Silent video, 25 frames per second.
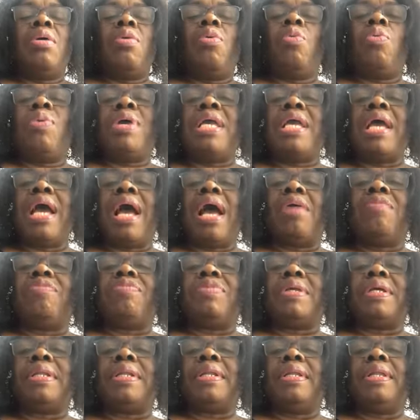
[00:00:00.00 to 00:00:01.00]
We have
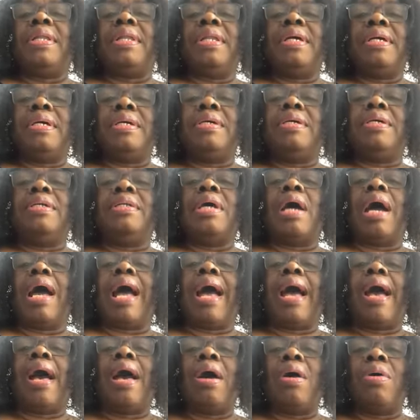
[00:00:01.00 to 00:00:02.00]
to learn
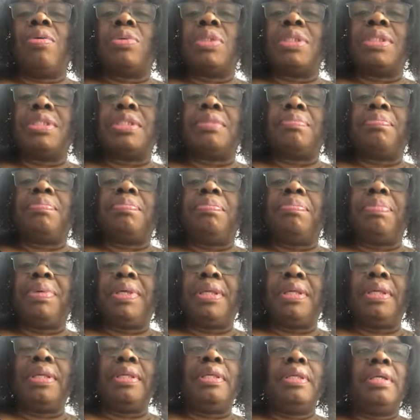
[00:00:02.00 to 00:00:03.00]
how to
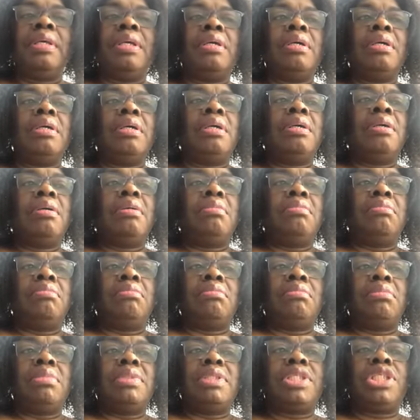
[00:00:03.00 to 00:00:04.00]
be
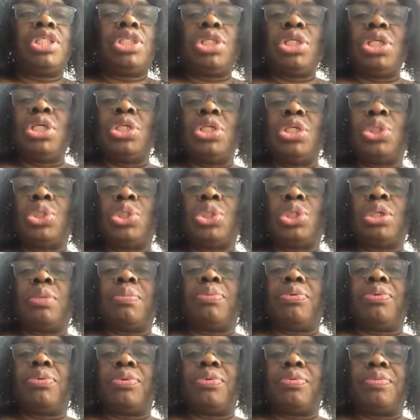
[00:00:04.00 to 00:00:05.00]

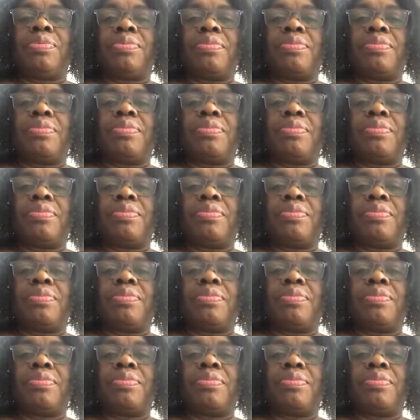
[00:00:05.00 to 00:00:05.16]
teachable.